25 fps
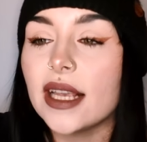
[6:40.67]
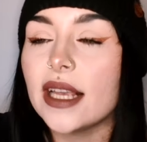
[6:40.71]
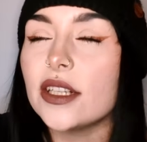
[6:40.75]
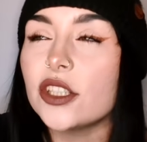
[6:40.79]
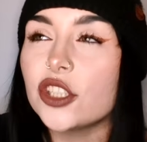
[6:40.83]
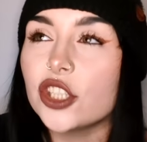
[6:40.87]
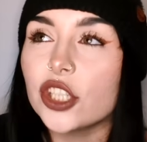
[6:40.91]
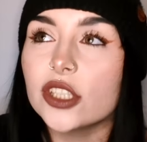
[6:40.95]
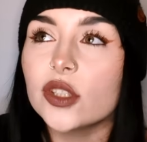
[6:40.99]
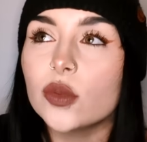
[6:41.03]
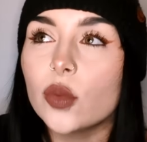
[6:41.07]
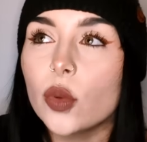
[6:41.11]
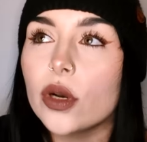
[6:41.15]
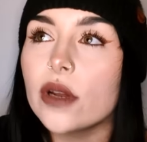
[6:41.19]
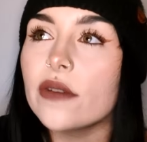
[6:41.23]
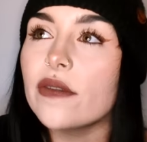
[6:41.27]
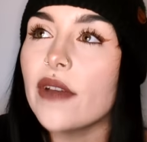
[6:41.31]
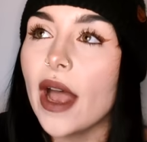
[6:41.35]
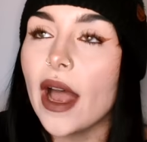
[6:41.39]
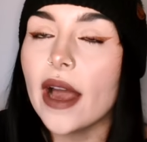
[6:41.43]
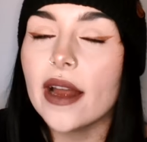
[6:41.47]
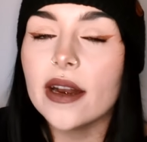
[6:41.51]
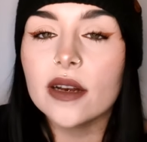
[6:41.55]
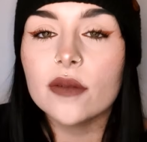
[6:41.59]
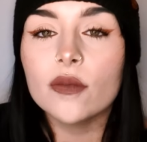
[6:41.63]
It just would have
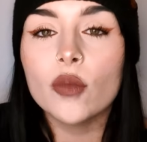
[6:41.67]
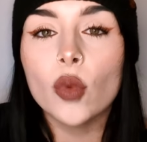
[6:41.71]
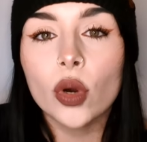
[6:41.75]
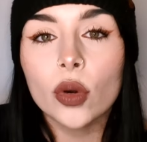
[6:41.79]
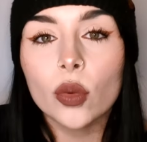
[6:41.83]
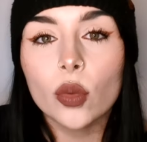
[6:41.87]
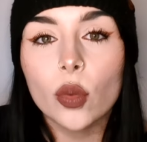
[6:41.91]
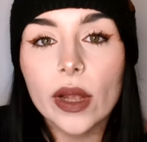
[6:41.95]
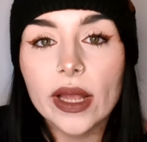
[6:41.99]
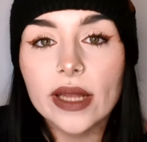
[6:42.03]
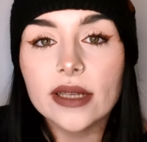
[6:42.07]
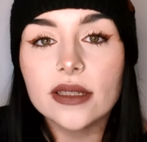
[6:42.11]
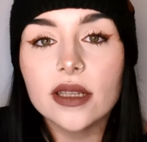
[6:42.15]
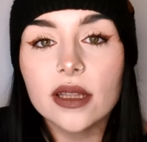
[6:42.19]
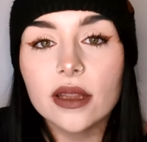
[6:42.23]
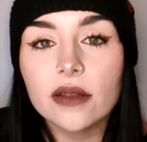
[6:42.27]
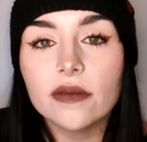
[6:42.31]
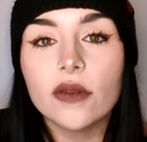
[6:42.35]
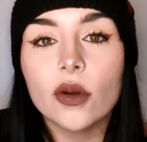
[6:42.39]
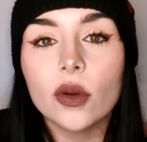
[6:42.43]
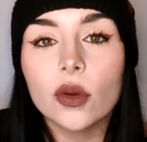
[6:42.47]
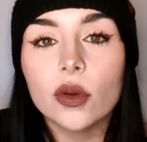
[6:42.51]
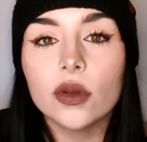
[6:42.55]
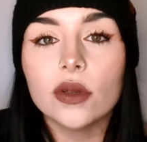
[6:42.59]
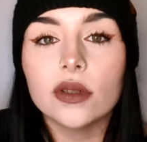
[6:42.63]
added more weight to the
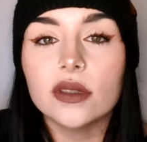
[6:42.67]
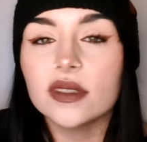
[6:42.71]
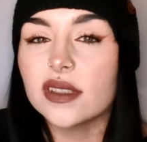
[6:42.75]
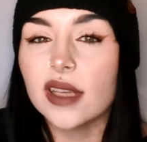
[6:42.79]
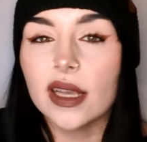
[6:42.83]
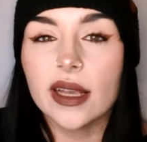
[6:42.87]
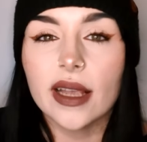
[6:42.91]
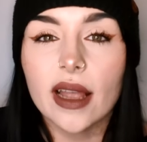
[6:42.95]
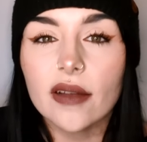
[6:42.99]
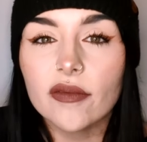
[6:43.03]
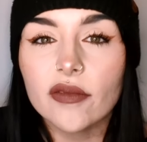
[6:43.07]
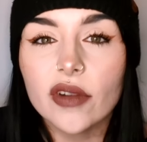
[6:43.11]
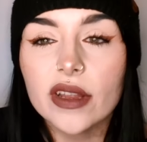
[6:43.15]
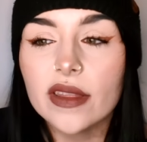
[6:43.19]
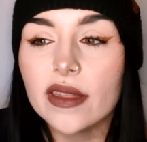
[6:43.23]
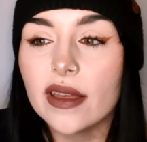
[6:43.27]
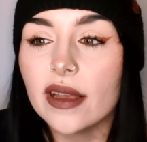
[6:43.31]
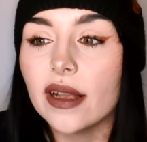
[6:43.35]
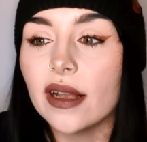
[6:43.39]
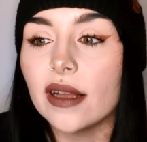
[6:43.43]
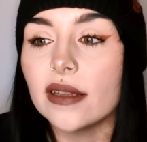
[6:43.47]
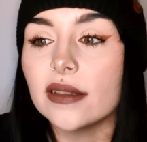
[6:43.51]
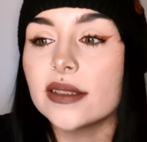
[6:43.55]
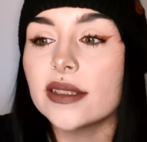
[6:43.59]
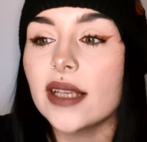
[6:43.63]
vocals like
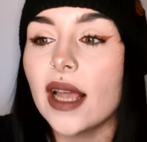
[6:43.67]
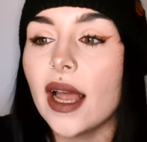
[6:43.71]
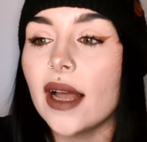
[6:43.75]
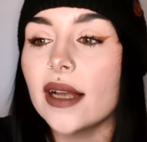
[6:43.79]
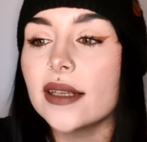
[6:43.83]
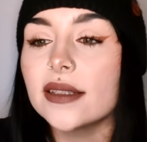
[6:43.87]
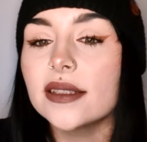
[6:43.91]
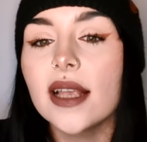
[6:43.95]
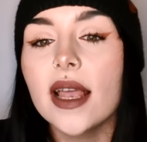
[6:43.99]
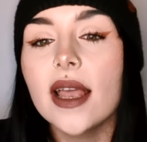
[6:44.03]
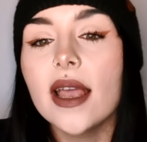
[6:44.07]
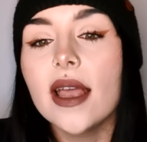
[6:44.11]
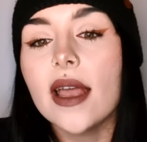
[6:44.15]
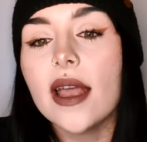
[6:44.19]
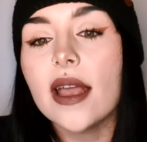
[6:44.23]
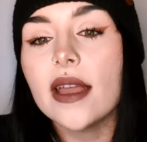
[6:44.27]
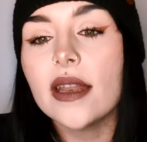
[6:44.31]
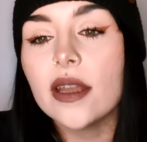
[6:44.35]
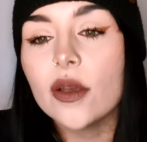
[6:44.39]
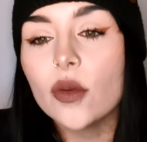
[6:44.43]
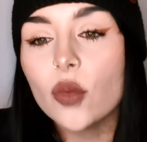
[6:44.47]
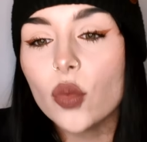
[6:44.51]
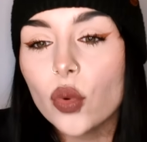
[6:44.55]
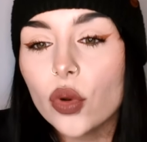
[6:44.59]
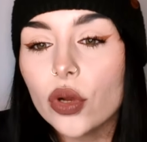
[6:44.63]
everything else has, and
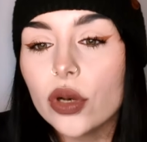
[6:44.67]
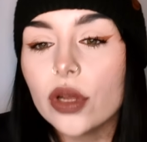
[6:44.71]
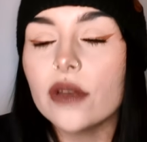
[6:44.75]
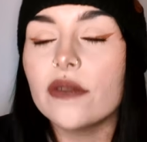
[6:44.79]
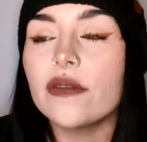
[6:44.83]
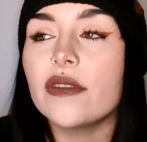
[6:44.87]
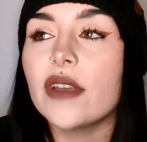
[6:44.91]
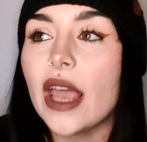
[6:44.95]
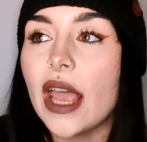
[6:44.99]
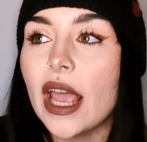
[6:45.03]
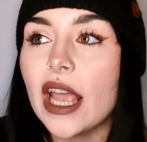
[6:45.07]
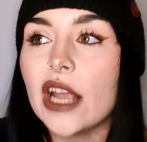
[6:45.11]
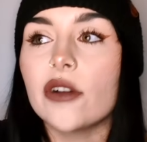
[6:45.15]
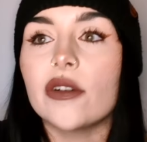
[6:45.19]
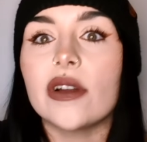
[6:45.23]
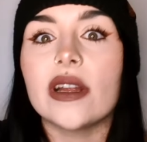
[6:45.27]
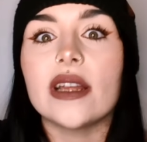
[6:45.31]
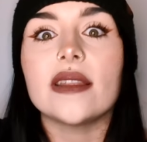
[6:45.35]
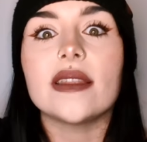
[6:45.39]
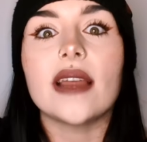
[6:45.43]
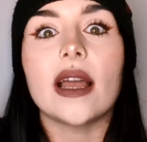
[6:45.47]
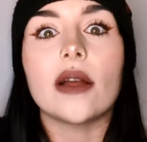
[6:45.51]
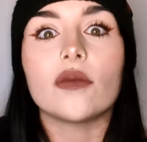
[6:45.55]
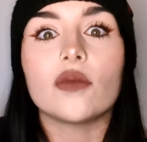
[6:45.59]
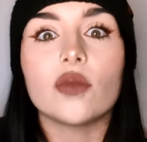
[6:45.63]
it would have
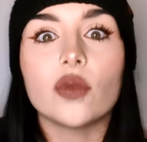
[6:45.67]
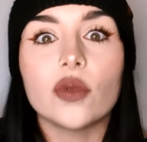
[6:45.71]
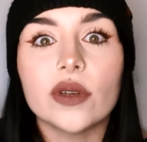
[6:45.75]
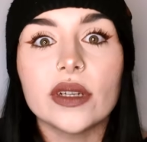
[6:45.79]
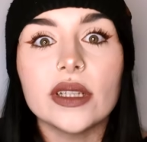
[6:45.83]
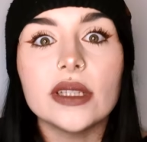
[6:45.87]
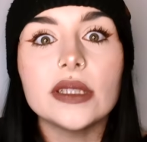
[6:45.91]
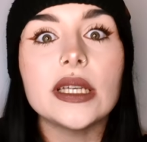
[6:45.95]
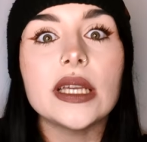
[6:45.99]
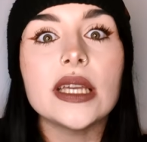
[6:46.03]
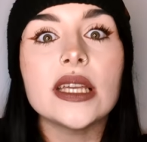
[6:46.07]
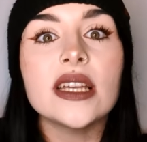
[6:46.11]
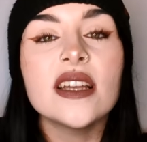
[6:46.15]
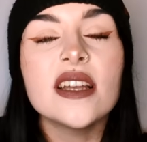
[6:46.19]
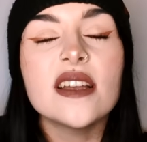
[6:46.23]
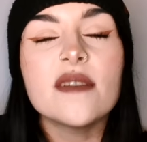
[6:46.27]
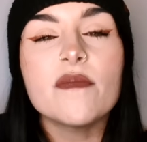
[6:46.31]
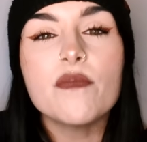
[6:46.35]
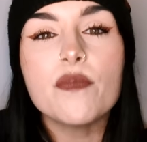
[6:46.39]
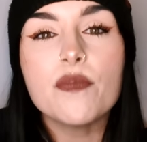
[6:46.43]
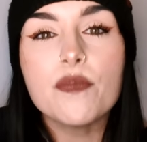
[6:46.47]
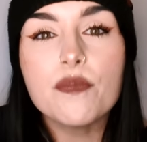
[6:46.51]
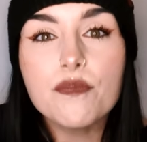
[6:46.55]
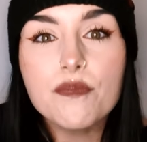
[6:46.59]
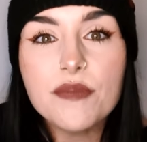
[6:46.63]
carried that really
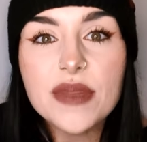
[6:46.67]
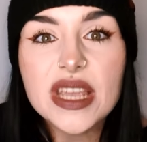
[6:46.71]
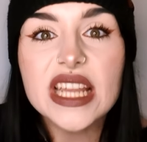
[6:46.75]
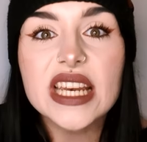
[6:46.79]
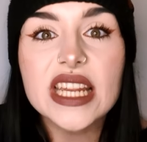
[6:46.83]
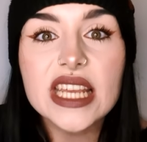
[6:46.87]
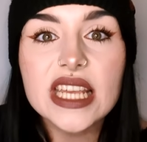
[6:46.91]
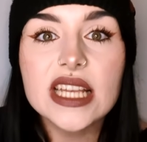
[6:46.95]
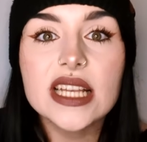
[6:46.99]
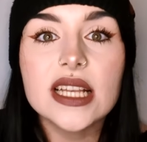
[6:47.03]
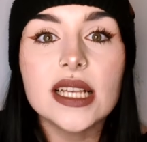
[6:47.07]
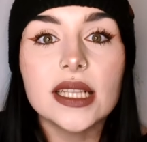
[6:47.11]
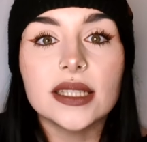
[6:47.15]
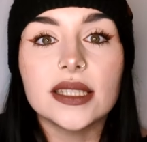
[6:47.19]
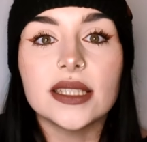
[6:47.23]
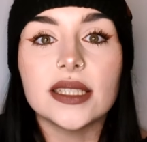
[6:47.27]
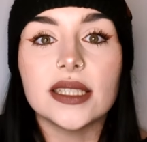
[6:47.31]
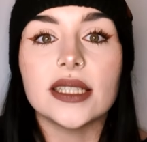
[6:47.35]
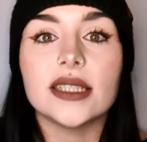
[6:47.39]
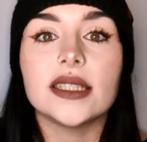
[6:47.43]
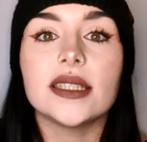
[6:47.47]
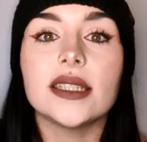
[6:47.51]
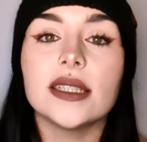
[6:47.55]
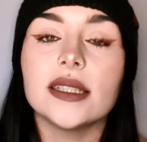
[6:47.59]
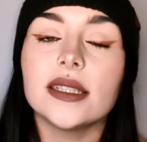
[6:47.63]
meaty
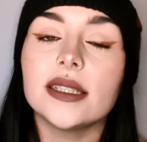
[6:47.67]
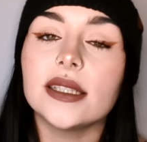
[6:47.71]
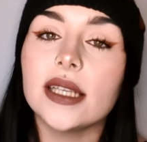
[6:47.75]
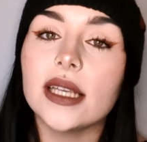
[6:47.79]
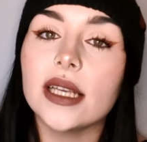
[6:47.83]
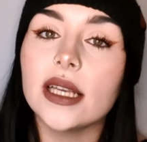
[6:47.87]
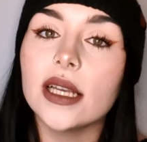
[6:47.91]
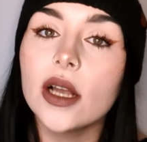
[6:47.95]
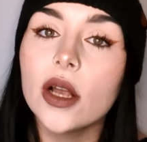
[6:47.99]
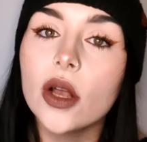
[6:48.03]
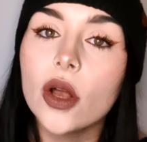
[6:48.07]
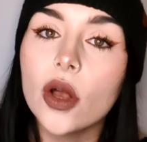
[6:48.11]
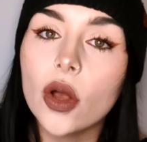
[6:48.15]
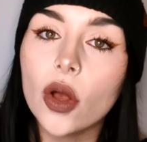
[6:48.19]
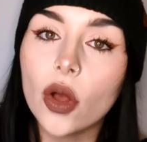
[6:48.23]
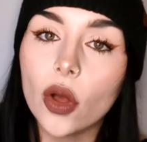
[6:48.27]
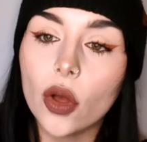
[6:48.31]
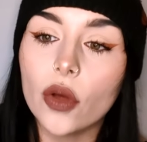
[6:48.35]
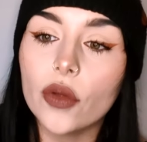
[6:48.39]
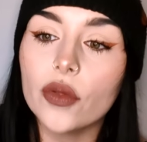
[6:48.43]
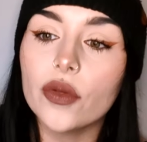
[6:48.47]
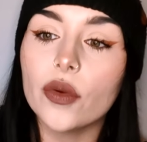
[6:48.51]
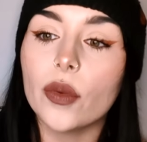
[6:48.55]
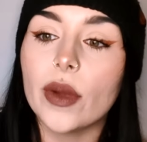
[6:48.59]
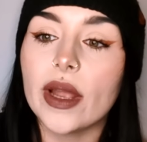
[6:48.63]
consistency
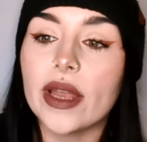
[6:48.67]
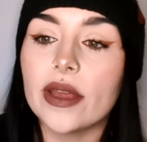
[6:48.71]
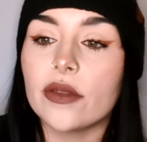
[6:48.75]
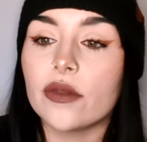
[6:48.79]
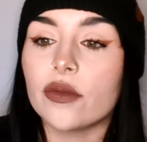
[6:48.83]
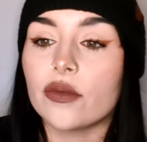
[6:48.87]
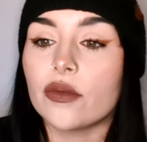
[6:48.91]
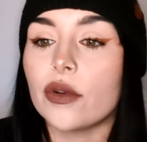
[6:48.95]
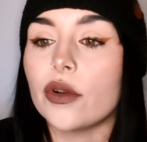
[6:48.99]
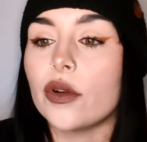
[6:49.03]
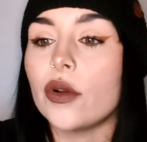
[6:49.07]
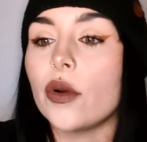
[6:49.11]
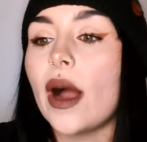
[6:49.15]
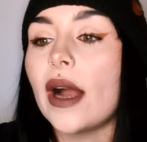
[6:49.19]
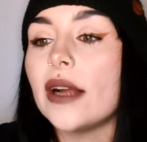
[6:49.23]
all the way through.